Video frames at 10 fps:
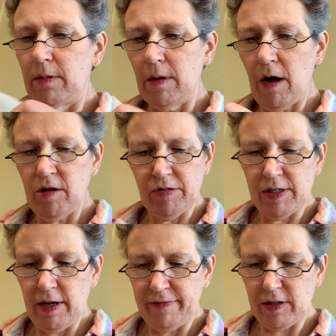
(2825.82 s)
All her
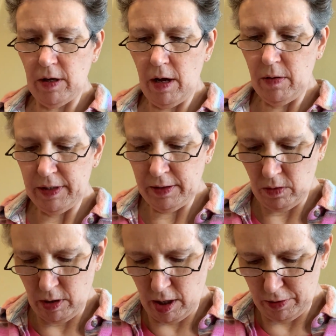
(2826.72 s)
stuff's always so
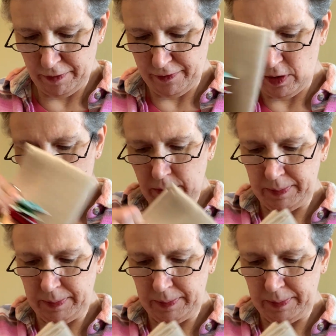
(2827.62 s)
colorful.